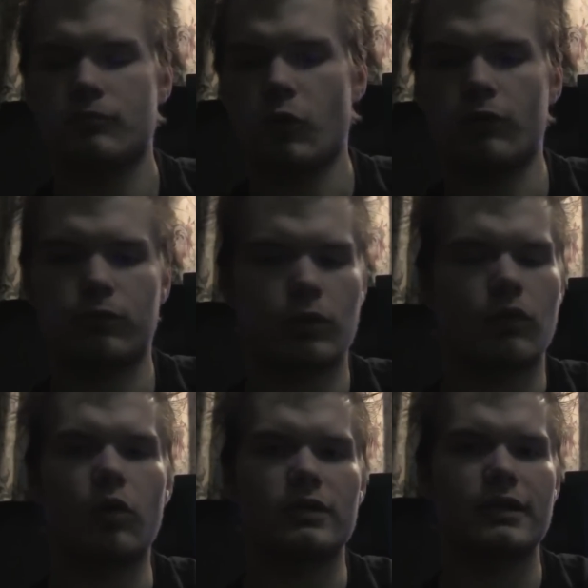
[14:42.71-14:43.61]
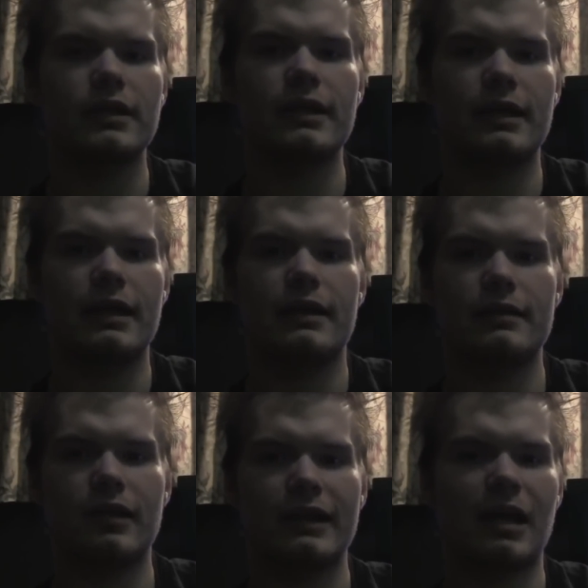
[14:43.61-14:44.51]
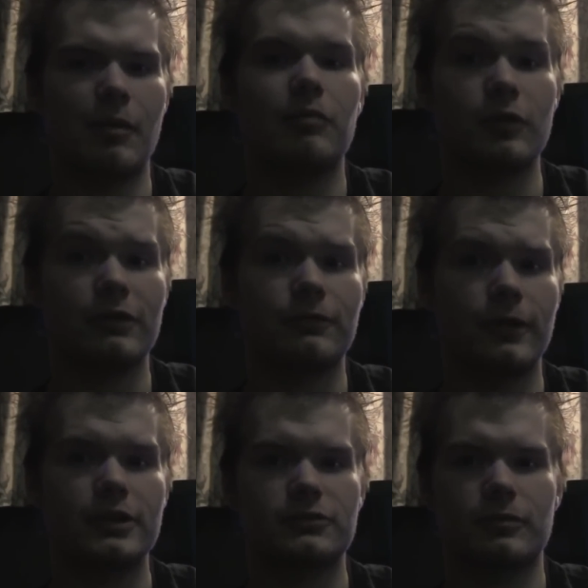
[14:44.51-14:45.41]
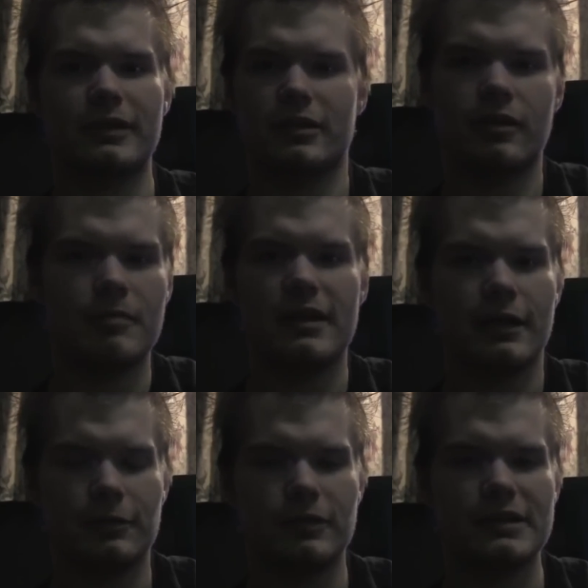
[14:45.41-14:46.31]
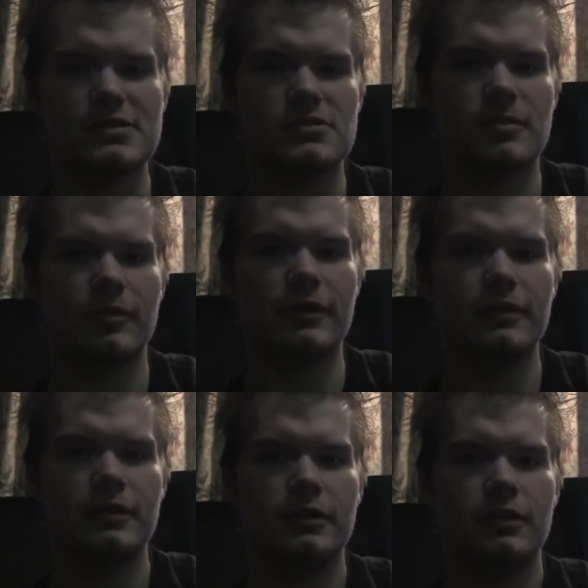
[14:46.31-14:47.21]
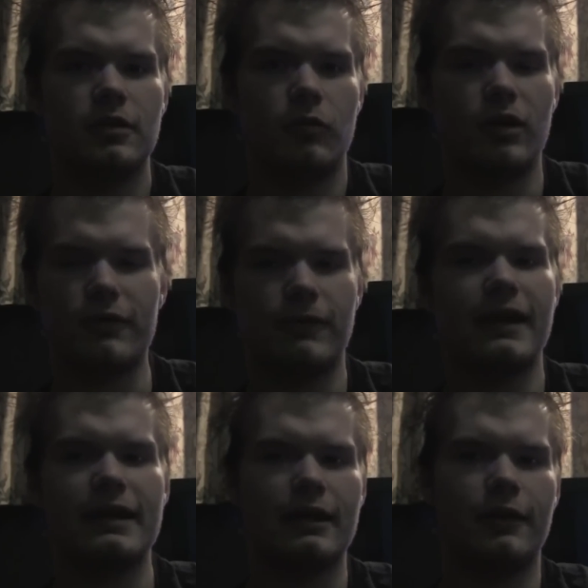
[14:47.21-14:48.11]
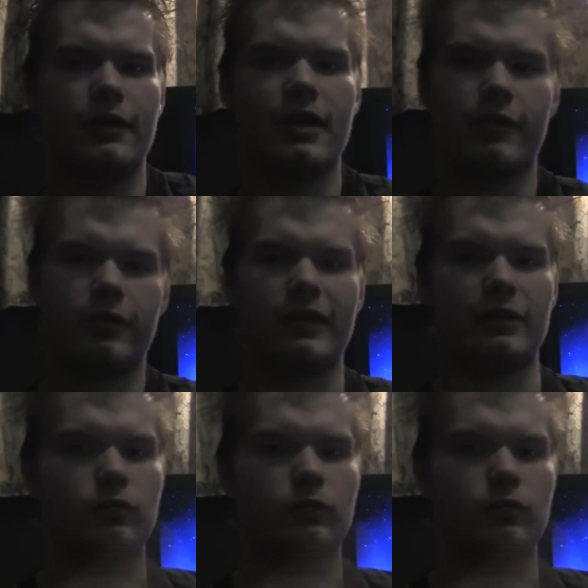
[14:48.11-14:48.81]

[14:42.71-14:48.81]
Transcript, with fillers: or if we're rolling and, and like I'm uploading footage from like a midnight release or something. What if I enter another like